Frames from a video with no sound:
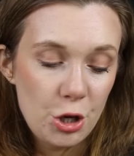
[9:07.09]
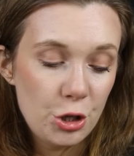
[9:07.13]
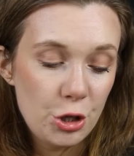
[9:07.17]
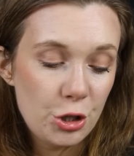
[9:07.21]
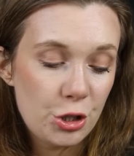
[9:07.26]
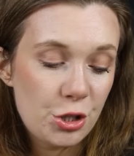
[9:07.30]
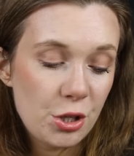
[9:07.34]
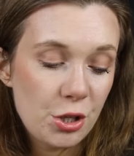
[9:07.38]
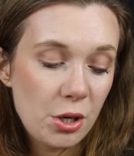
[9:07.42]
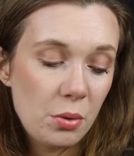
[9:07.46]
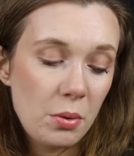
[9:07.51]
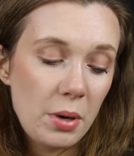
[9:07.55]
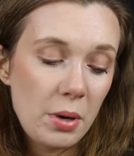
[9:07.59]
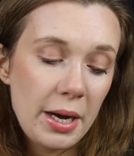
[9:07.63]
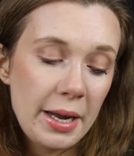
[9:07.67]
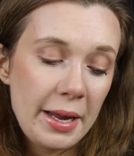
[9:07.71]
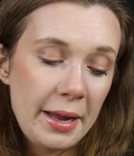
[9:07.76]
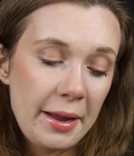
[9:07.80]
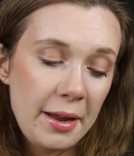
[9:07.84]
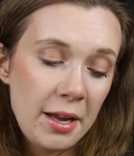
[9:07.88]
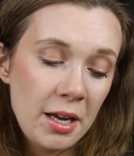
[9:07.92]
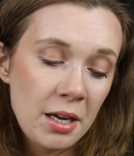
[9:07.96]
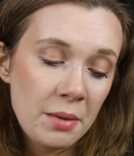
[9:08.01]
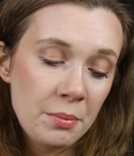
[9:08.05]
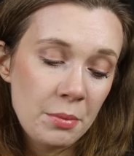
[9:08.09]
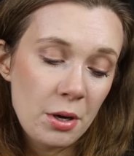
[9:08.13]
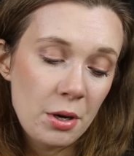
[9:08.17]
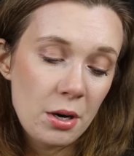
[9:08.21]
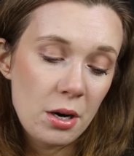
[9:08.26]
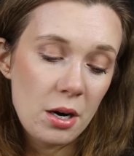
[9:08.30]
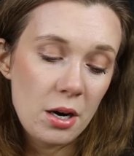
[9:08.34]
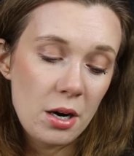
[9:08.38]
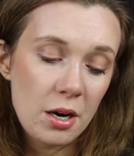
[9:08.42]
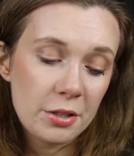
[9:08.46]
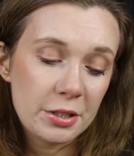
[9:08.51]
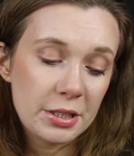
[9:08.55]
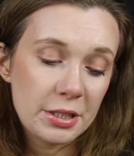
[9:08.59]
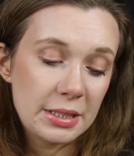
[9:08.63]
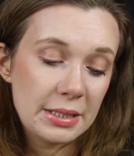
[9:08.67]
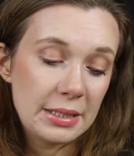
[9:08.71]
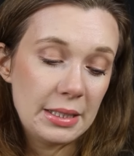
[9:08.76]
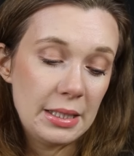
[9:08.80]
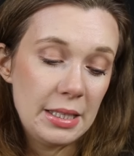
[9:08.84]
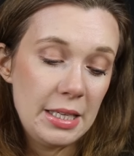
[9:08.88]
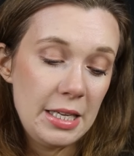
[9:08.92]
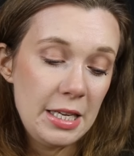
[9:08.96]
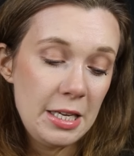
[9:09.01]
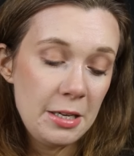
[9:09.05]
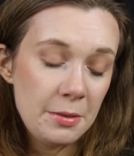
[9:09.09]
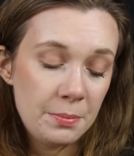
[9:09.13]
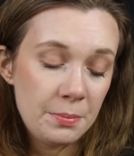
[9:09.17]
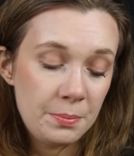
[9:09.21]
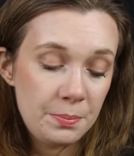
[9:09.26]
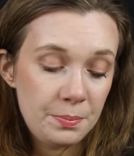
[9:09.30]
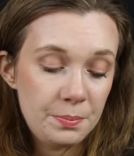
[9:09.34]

So I am currently